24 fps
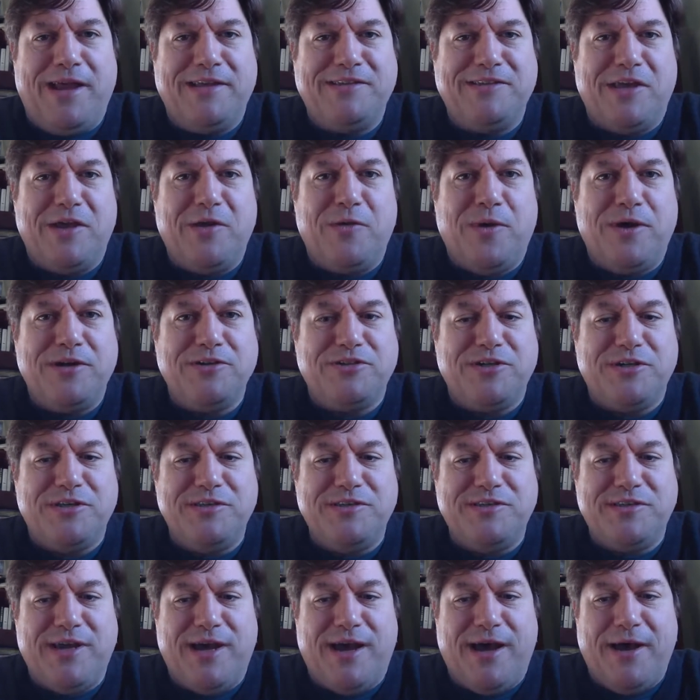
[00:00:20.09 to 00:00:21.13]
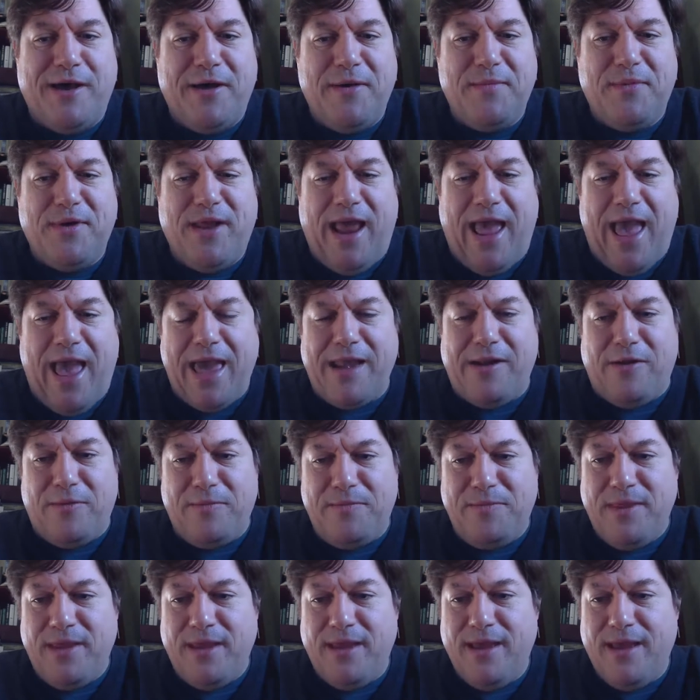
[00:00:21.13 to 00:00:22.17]
asking questions, but
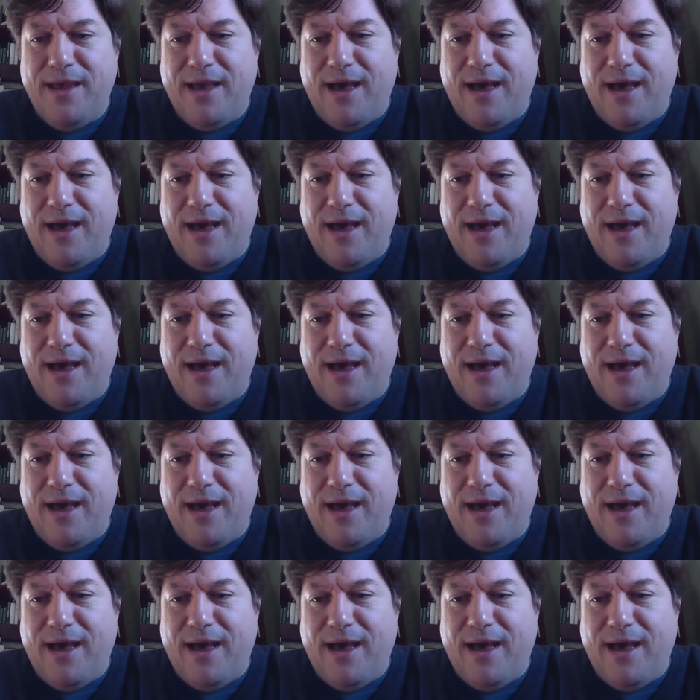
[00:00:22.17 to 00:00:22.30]
Adam,